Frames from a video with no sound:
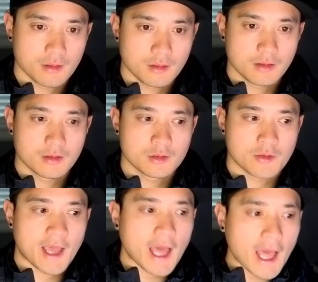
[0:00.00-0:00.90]
to
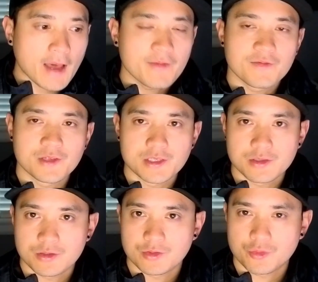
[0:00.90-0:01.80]
have
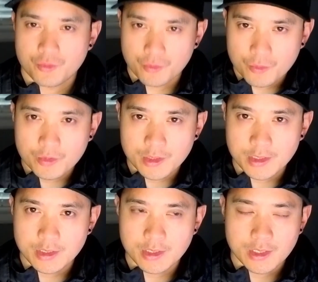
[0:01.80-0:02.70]
these
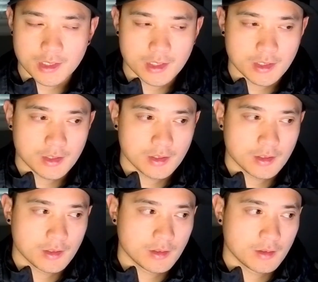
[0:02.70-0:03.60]
truly
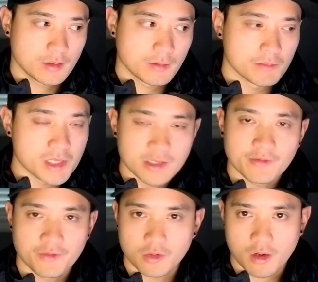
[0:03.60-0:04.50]

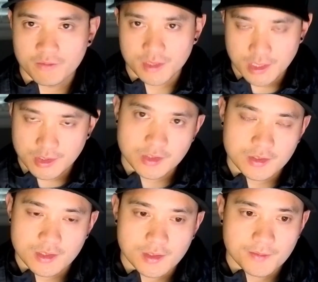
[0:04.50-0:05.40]
meaningful conversations,
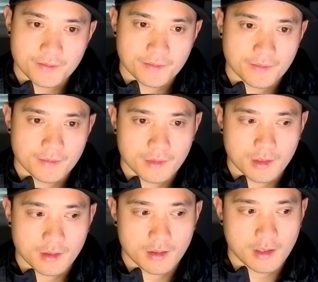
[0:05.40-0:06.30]

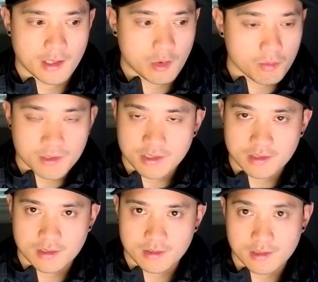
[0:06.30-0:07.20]
and I hope
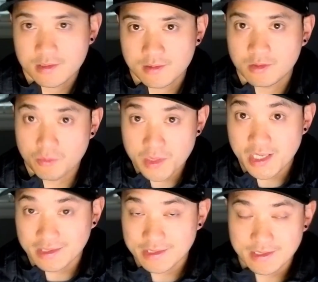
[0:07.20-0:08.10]
this to me at
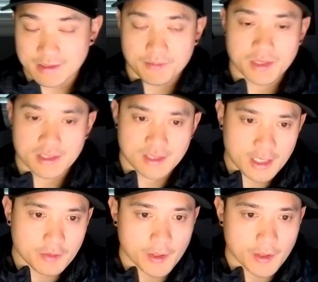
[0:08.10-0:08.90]
least is the biggest takeaway,